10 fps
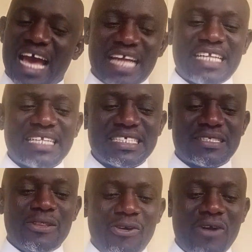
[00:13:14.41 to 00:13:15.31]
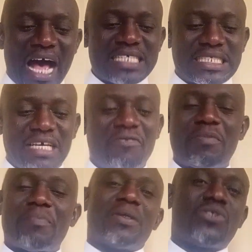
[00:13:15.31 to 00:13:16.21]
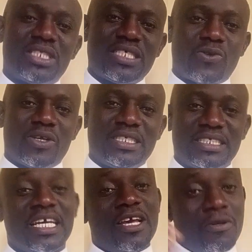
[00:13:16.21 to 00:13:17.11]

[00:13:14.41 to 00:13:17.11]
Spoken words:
And that is law as self-perpetuating quality.